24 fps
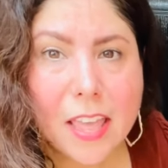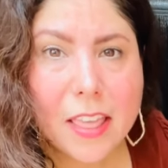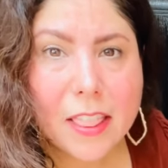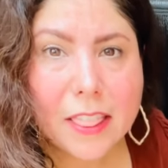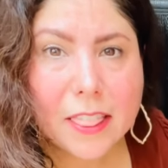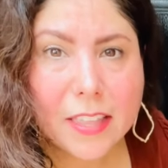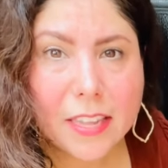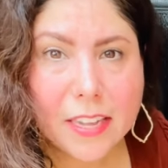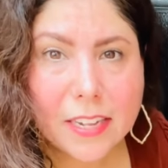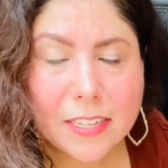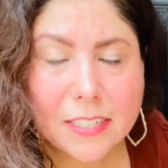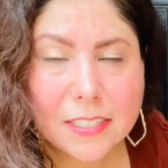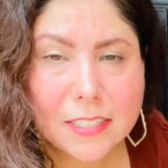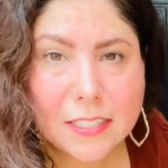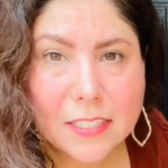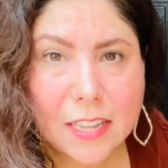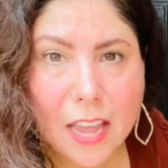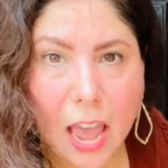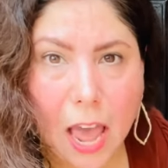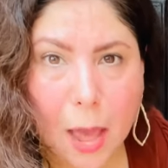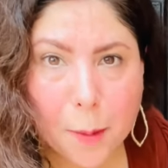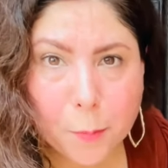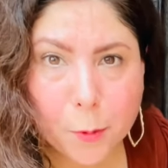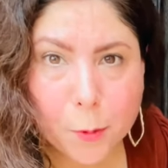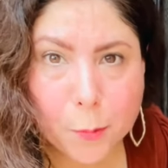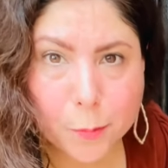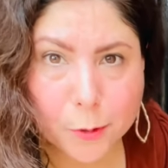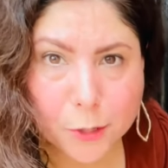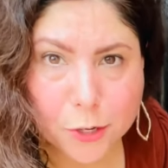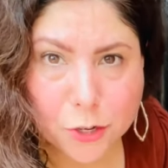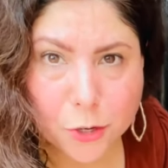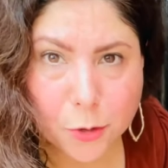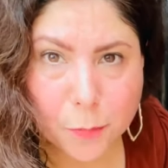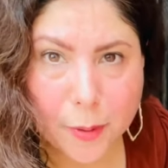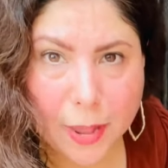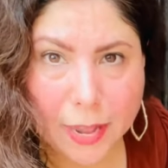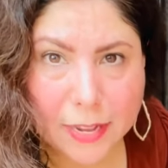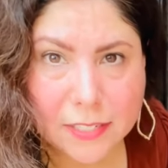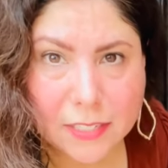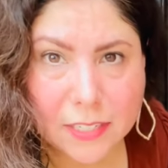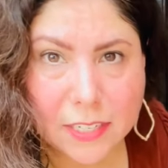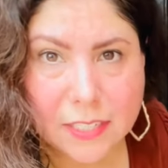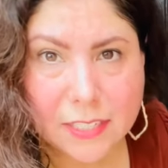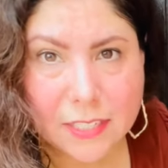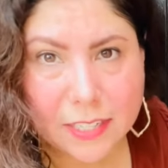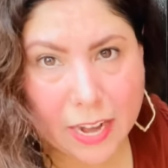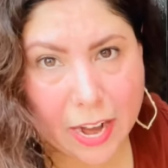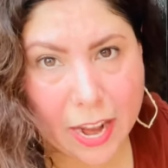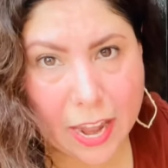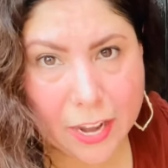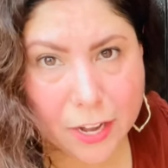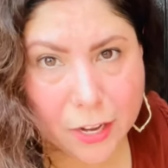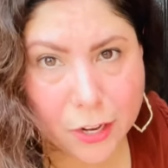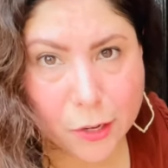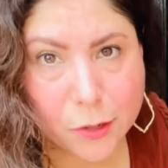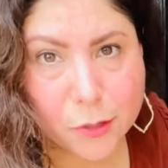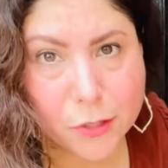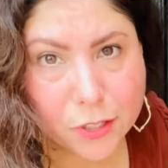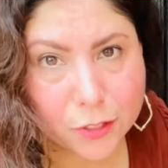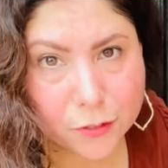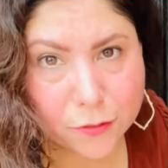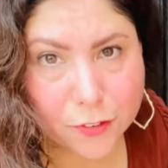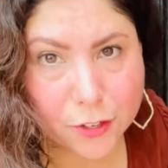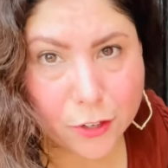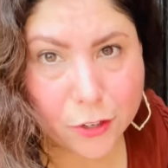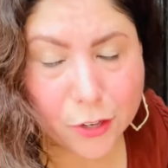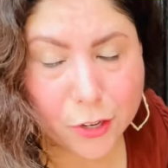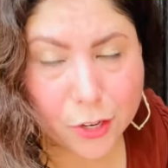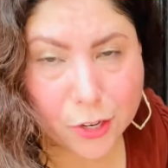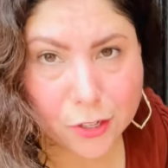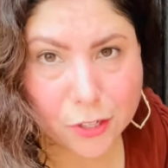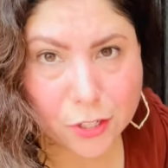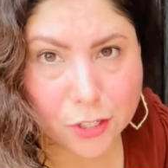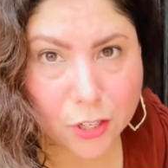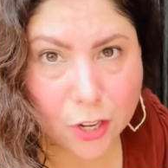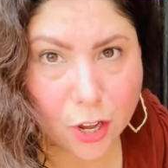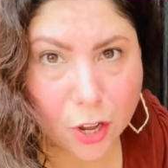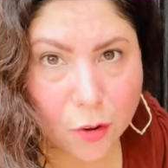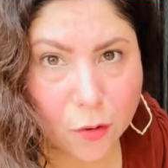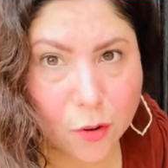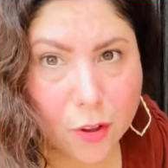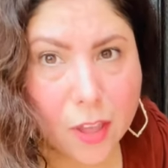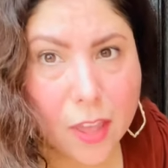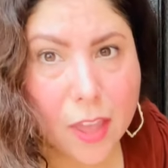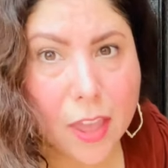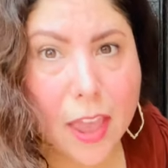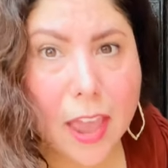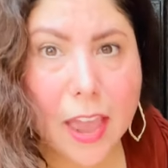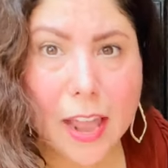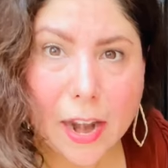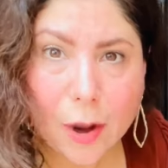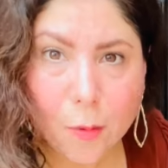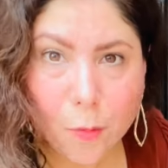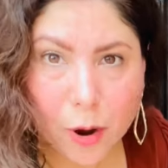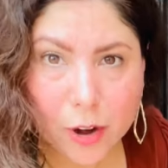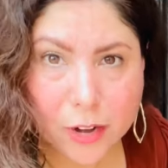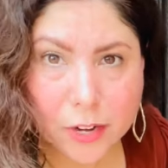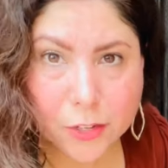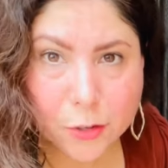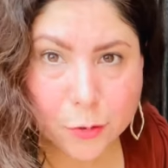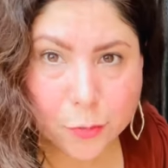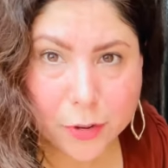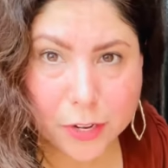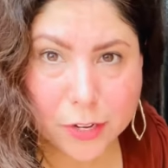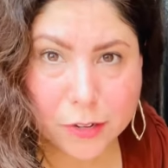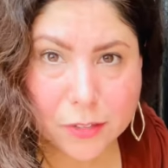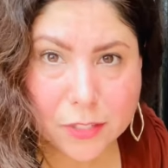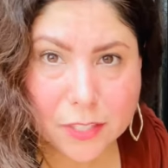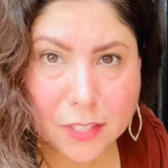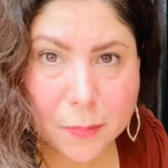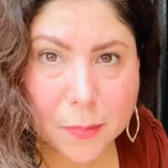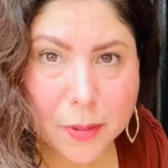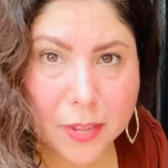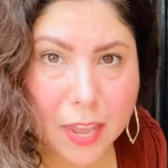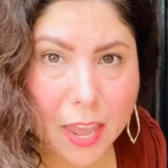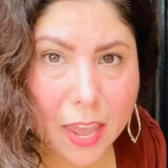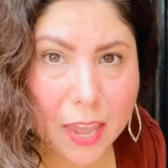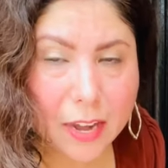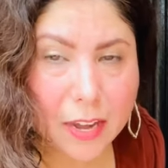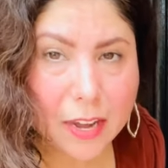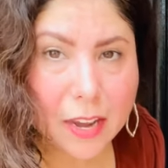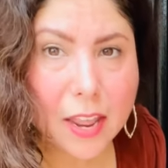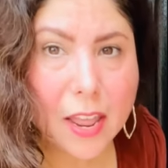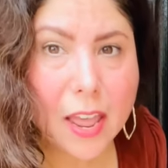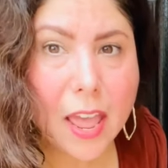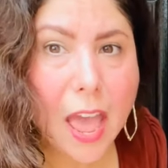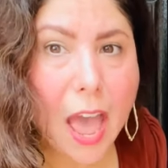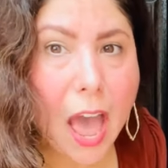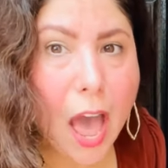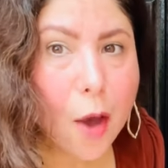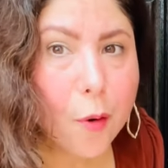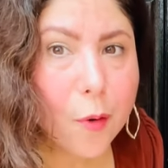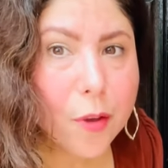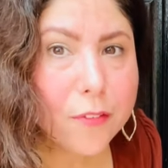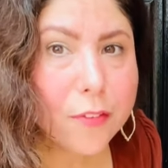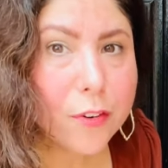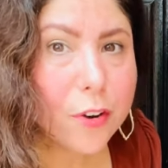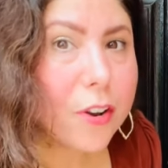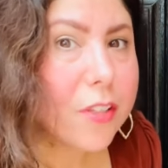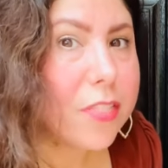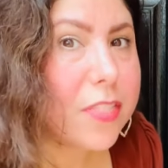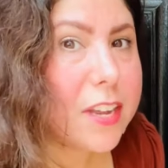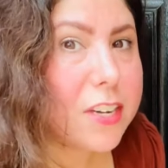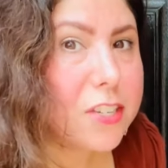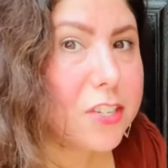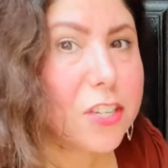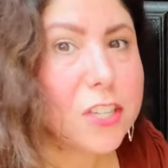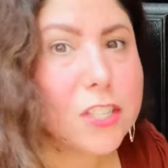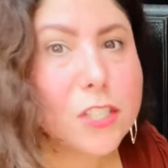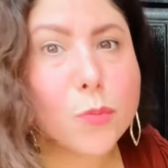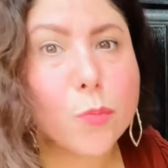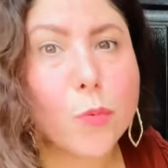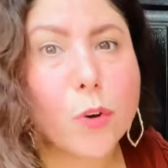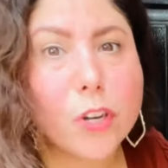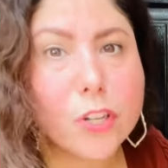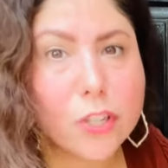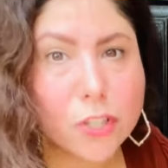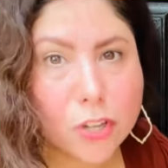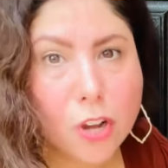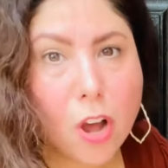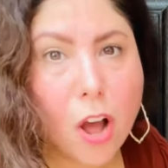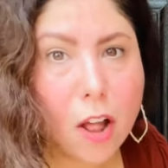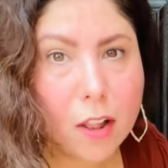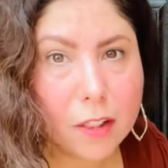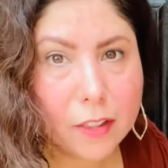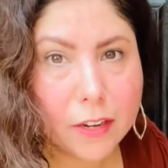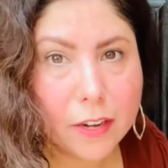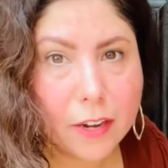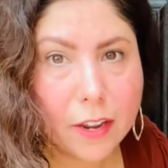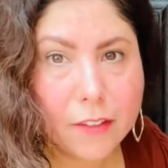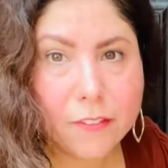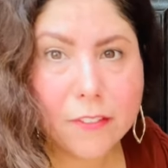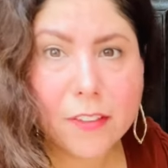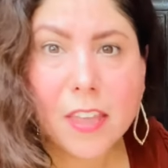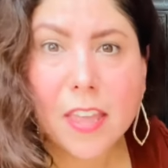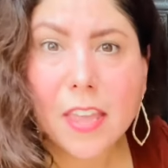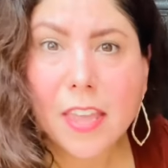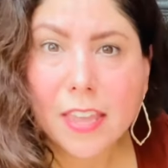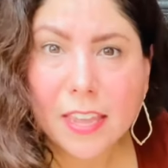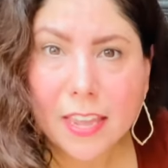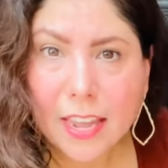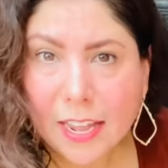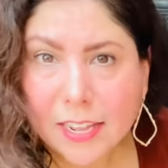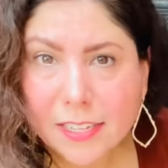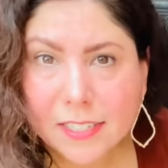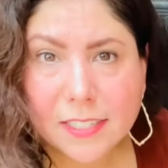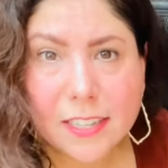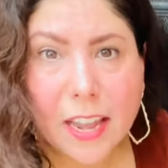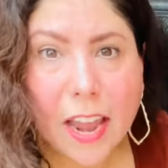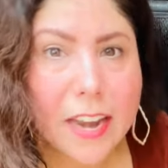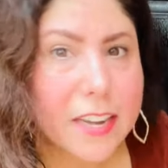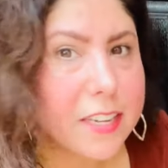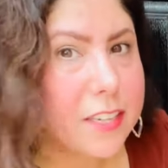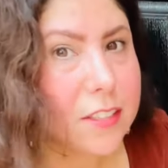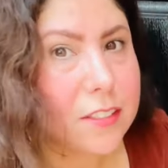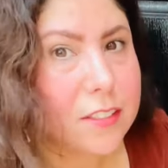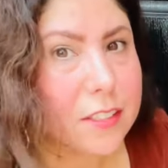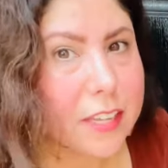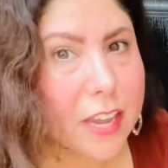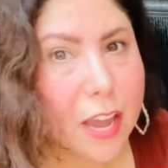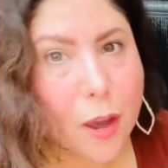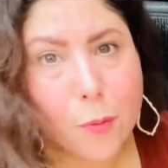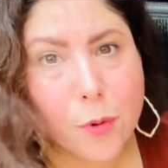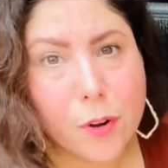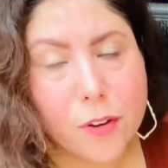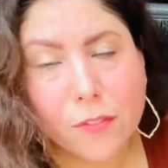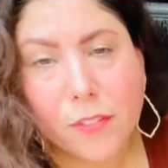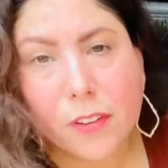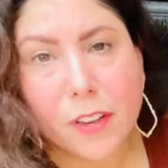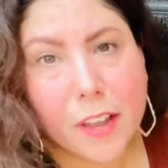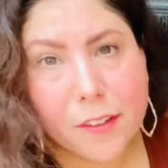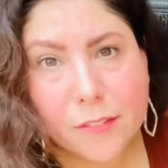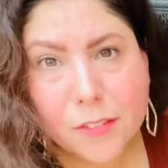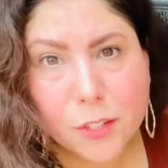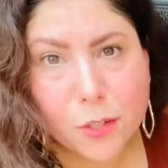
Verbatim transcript: these apple bushel baskets that I had used a few years ago and I wanted to reuse them again. However, they just weren't tall enough. Yes, ideally I would have loved